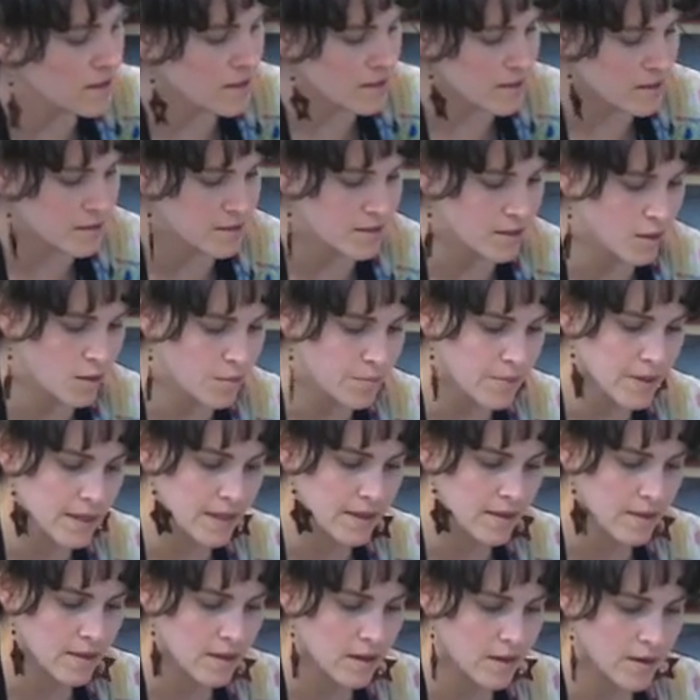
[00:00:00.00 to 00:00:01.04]
soap
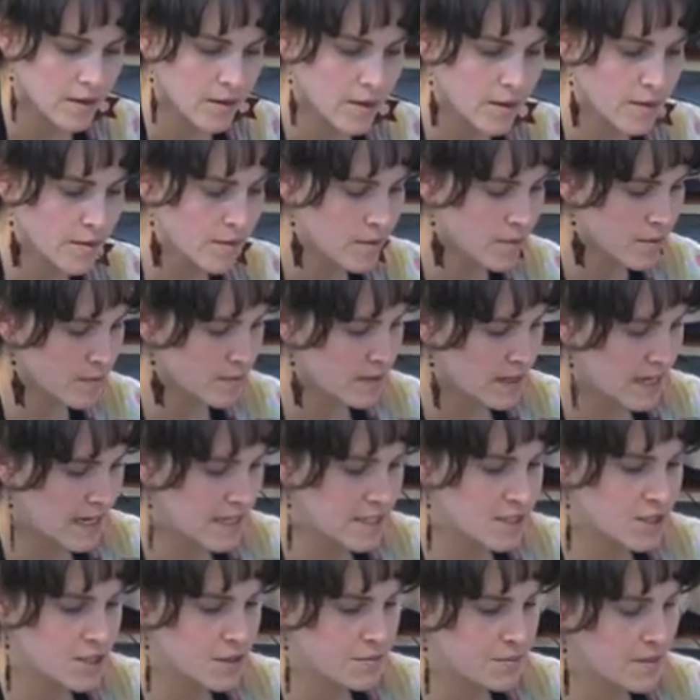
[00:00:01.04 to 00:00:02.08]
in the
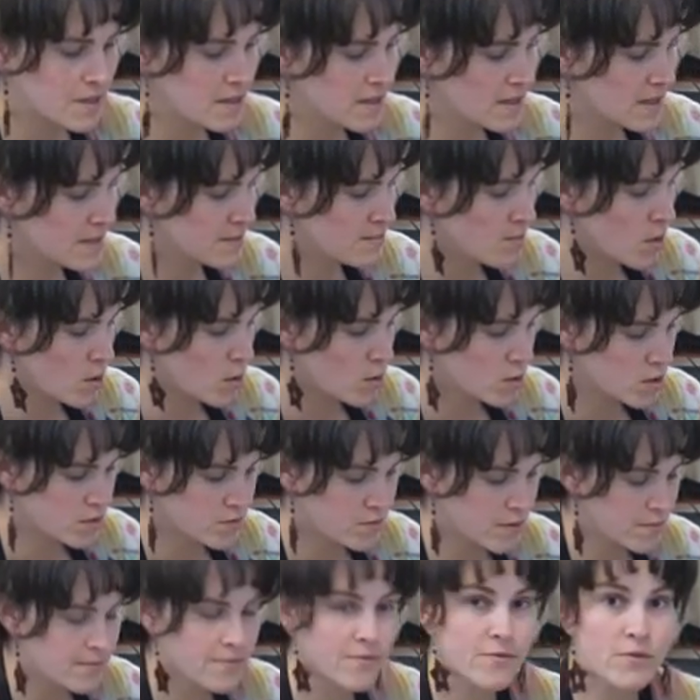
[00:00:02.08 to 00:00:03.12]
HDPE molds
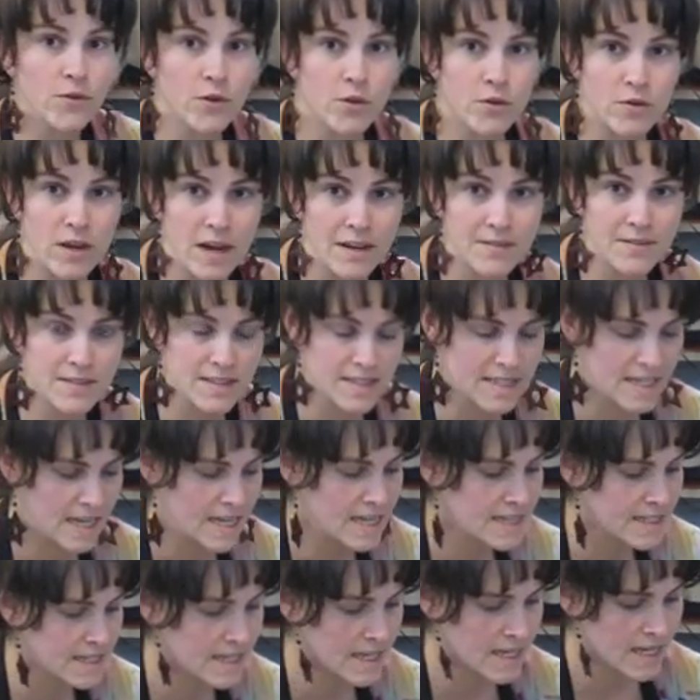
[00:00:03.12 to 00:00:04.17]
from for Craft's
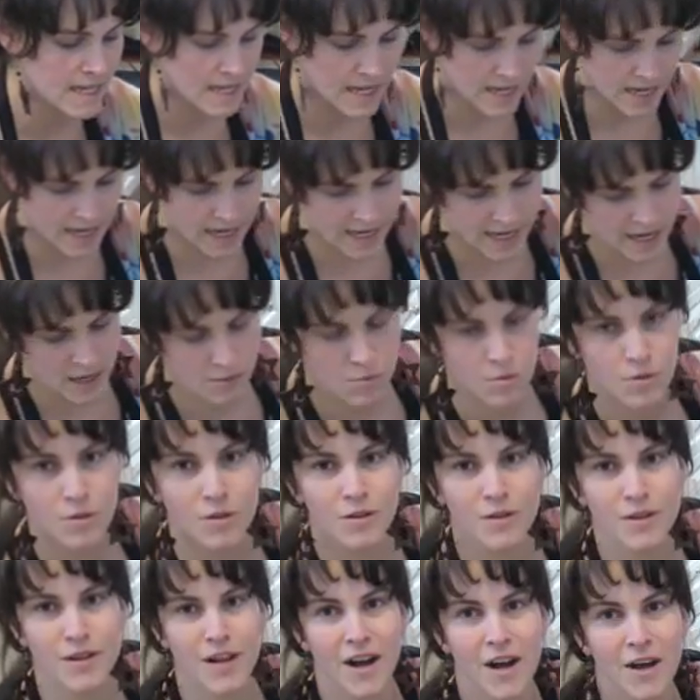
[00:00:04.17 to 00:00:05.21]
sakes, and I
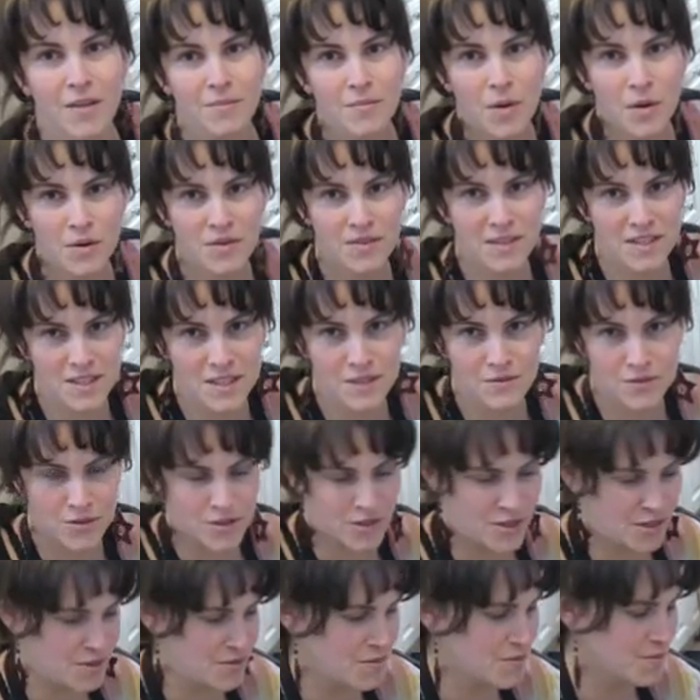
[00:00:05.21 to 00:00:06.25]
will unmold these for
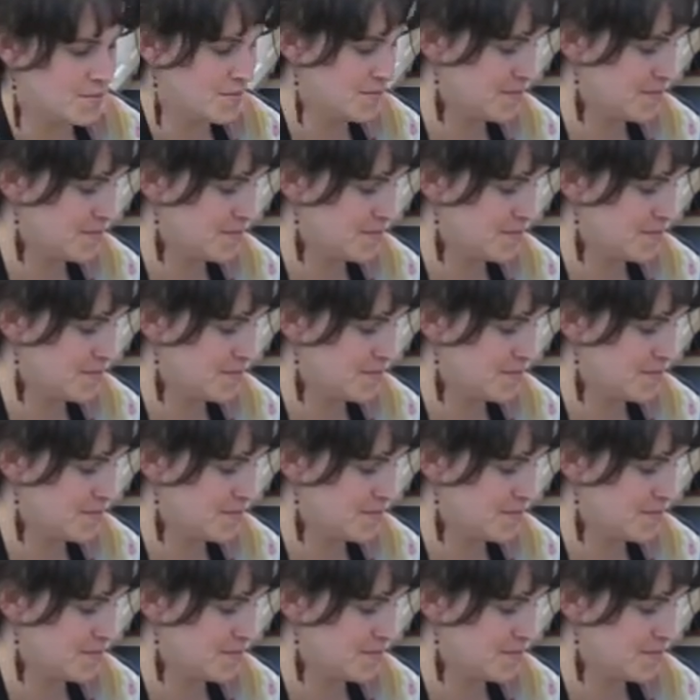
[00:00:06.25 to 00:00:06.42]
you.